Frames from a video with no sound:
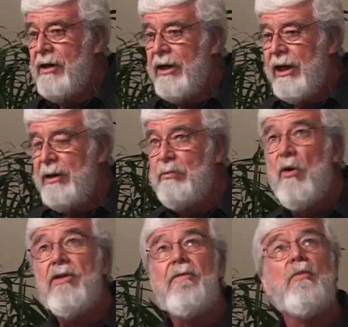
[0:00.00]
And
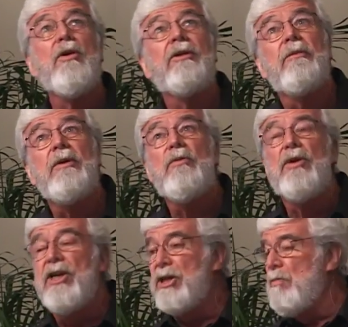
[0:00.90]
both of them looked at me
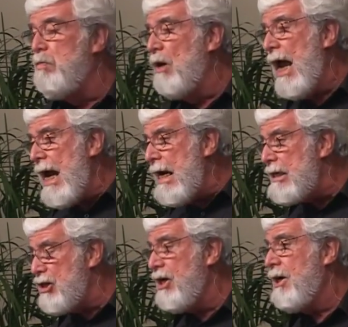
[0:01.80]
with this blank
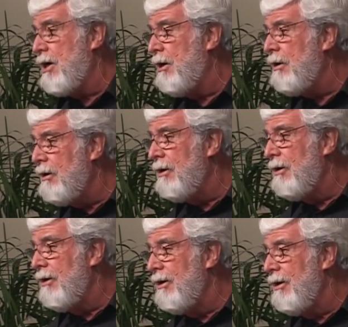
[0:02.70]
stare.
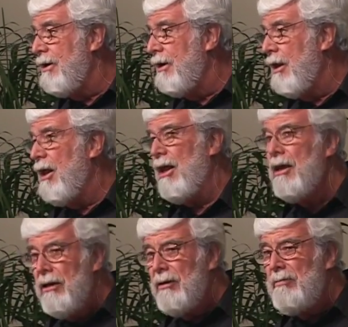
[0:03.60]

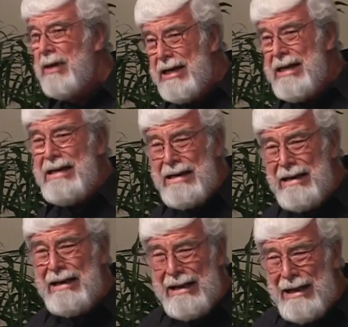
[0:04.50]
Meaning?
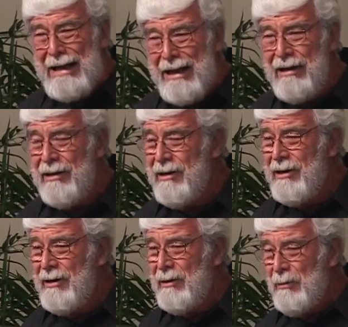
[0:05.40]

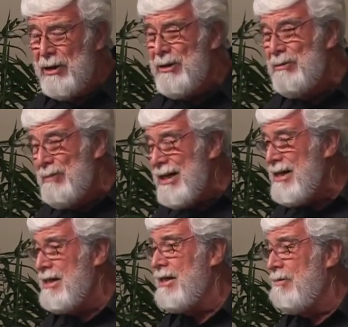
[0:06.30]
What do you
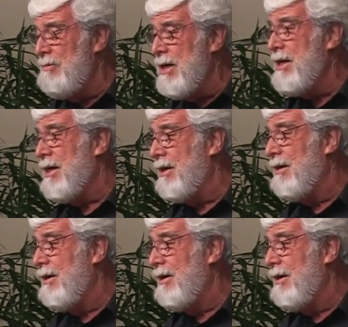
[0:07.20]
mean, meaning?